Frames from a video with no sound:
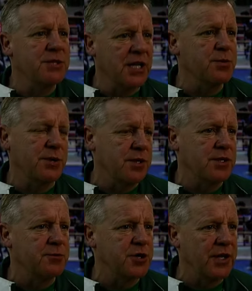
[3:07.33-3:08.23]
That's what the
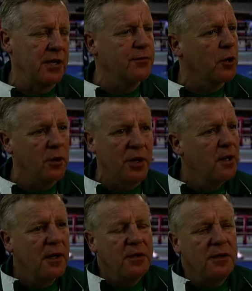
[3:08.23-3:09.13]
gyms are here for.
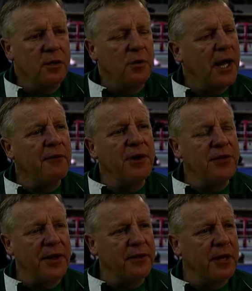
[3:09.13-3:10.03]
You know,
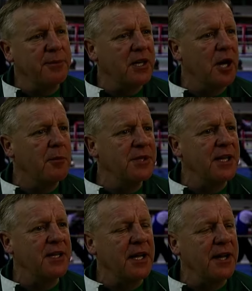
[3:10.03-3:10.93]
everything. They'll be
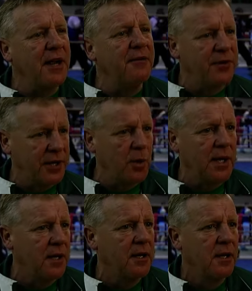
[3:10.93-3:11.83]
accommodated in every
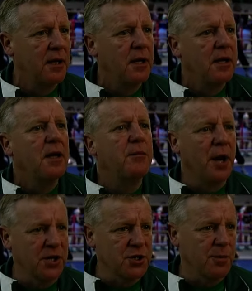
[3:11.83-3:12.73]
way
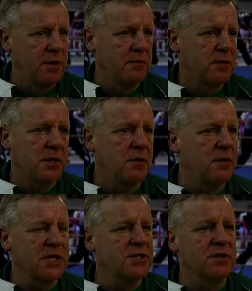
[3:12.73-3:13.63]
possible. You know,
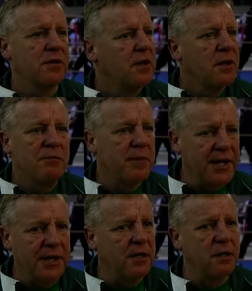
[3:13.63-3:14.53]
that's
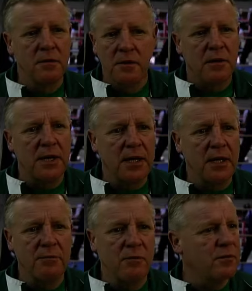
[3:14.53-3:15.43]
medical,
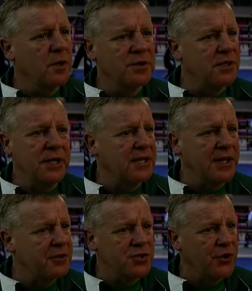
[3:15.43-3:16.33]
um, the
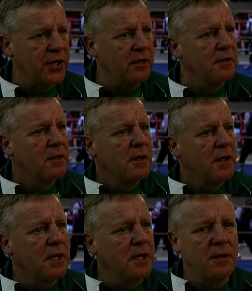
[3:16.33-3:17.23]
dentistry,
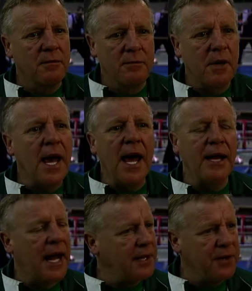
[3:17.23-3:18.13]
um,
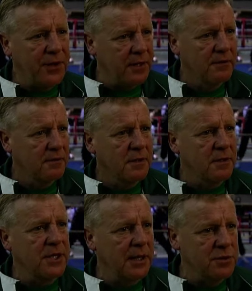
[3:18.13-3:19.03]
anything that
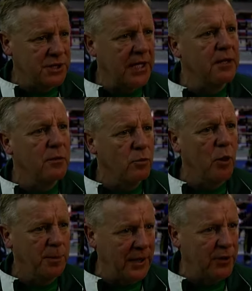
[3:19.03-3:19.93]
the teams need
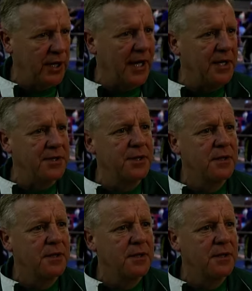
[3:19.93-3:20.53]
will be on hand.